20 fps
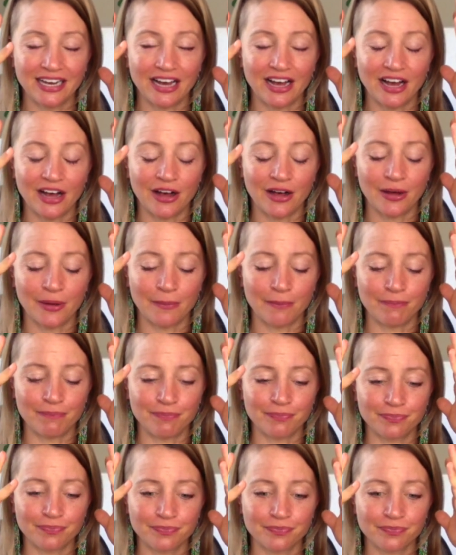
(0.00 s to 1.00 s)

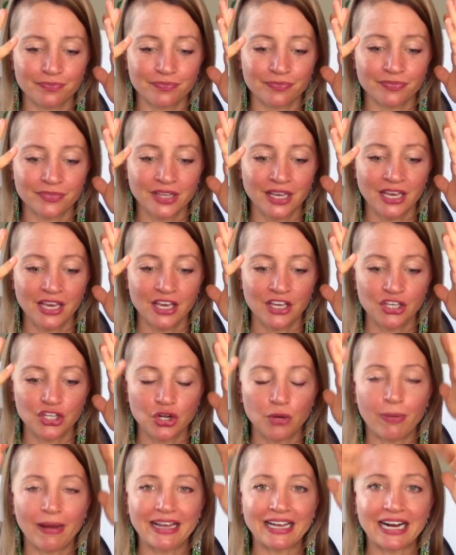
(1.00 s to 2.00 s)

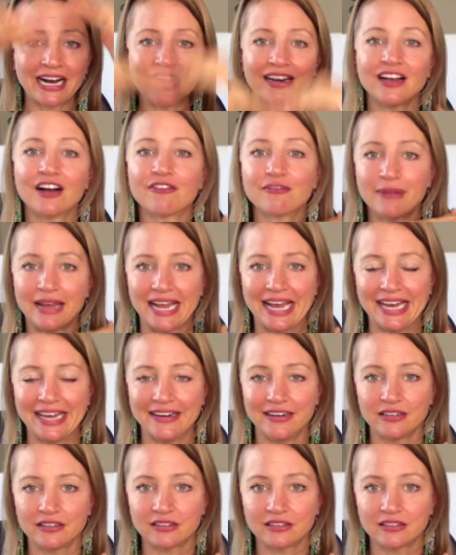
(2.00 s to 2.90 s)
by cutting off my head,